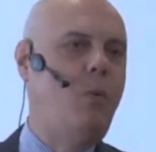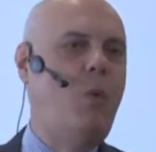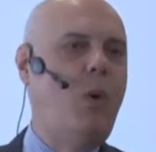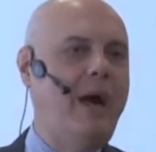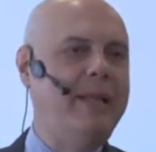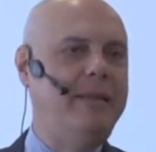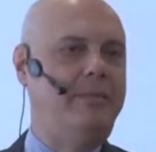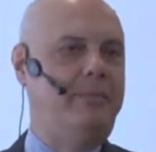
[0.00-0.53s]

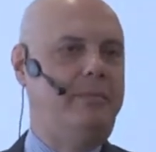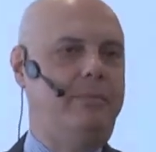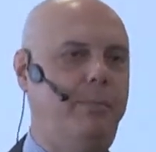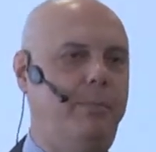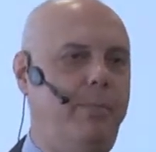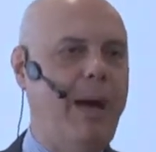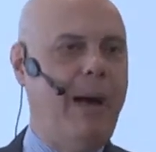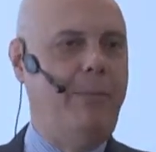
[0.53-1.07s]
quite
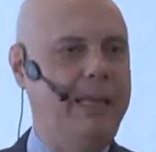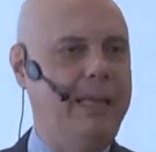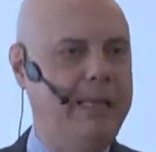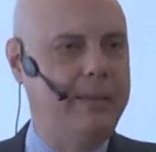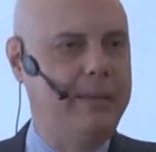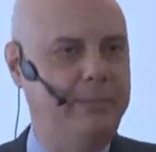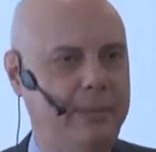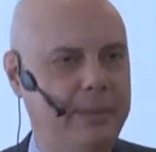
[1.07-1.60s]

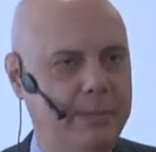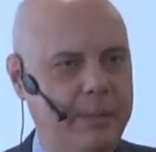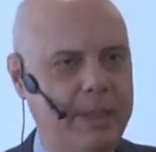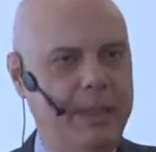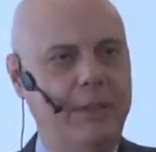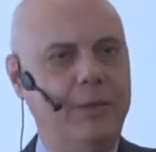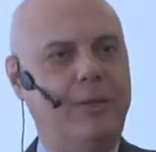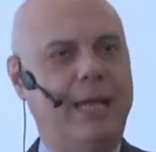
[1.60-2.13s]
public. I
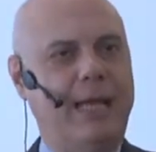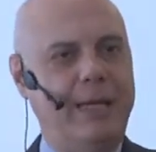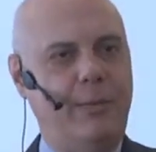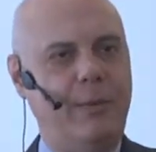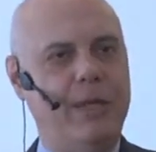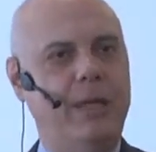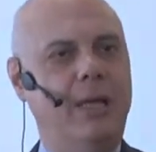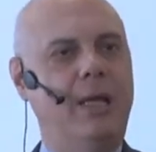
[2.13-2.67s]
mean, you can
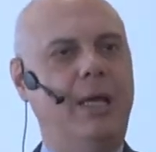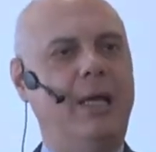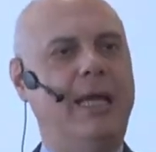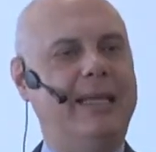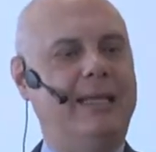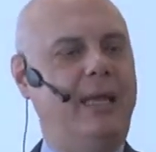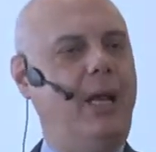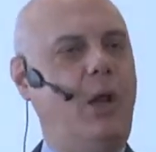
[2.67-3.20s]

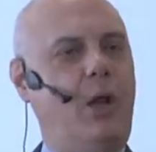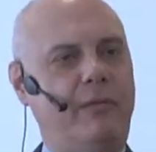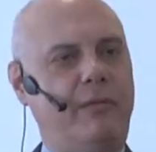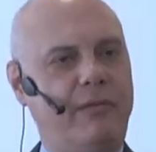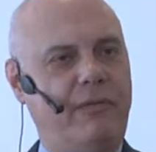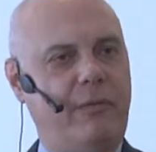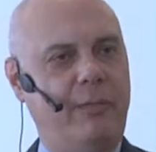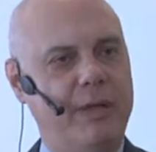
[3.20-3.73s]
get a lot
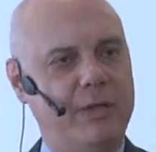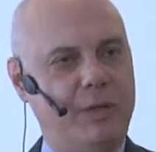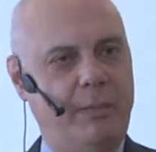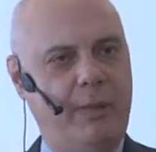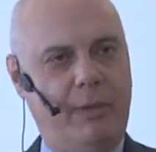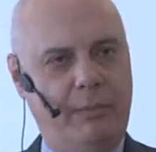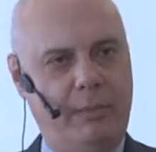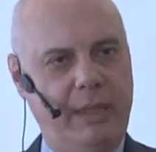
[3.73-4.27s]
of information
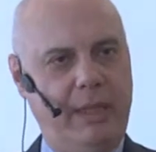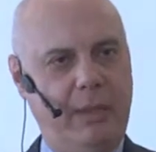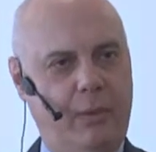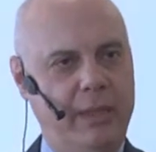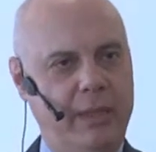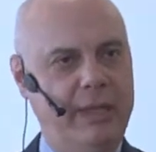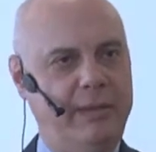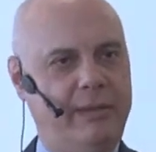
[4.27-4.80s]
about me
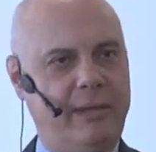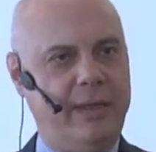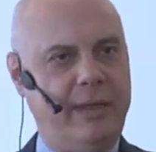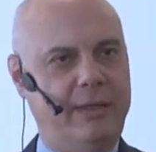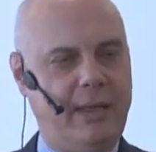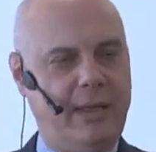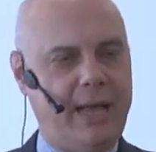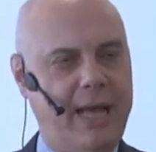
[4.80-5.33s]
on
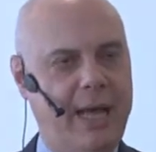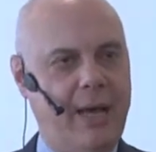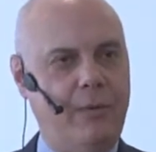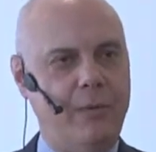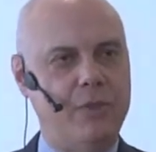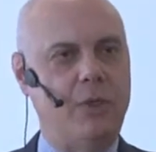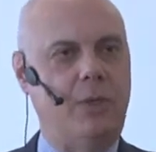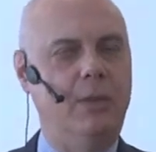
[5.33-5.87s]
internet,
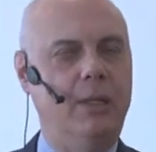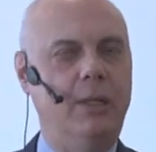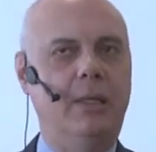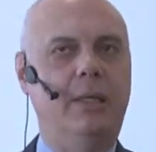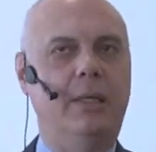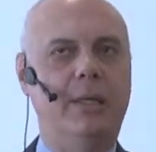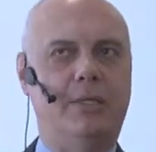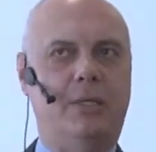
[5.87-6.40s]
around, so
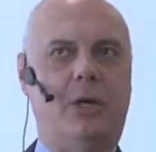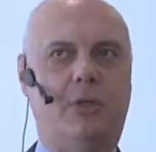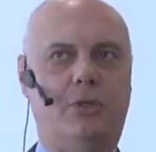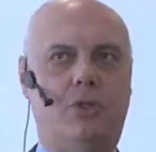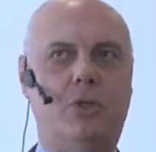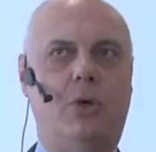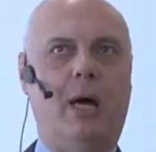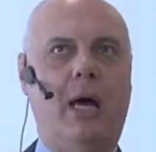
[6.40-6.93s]
it's not
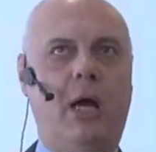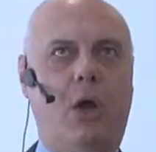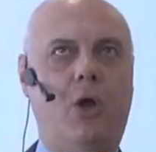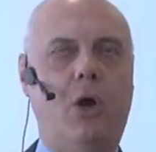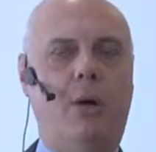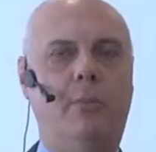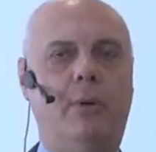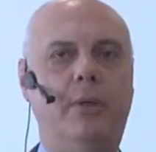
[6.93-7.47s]
so
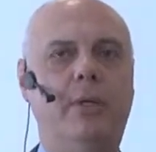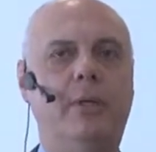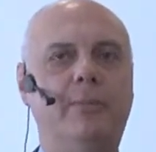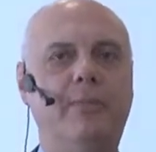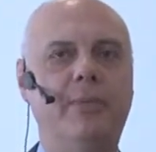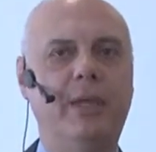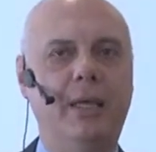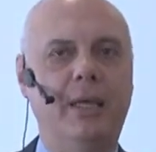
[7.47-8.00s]
uncommon.
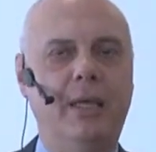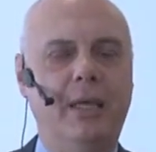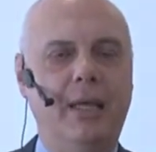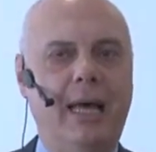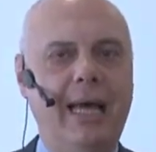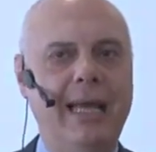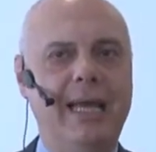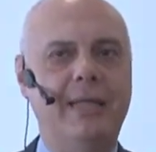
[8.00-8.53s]

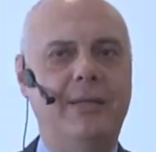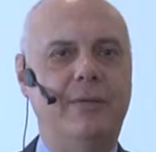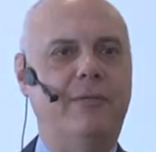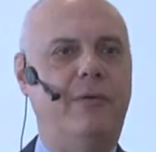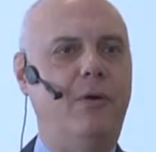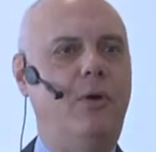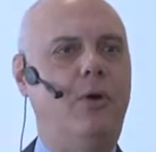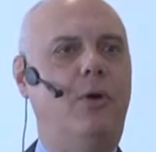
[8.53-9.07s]
I get a
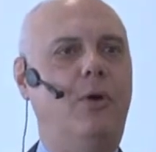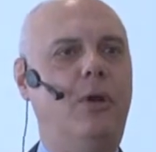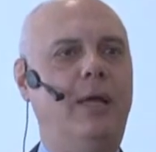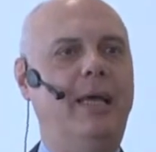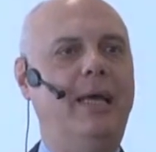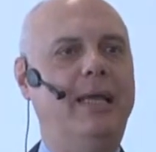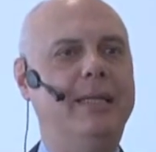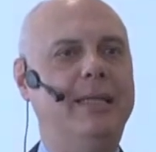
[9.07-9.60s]
phone
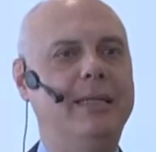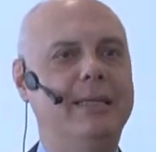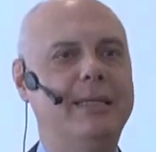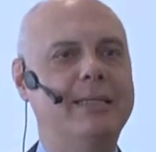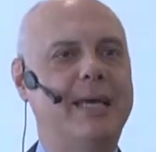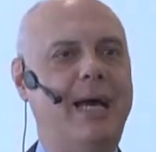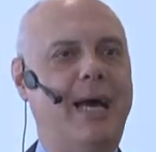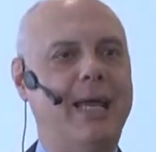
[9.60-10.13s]
call and
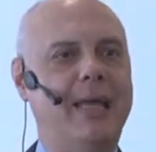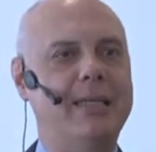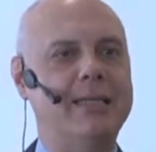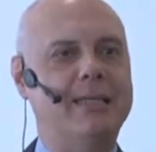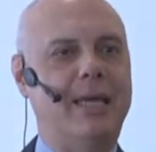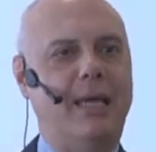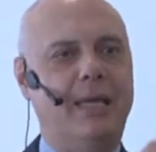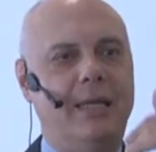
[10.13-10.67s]
this guy
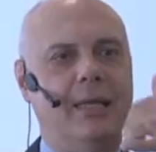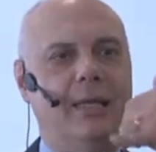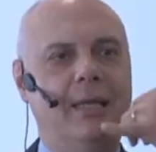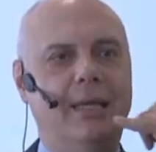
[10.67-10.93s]
saying,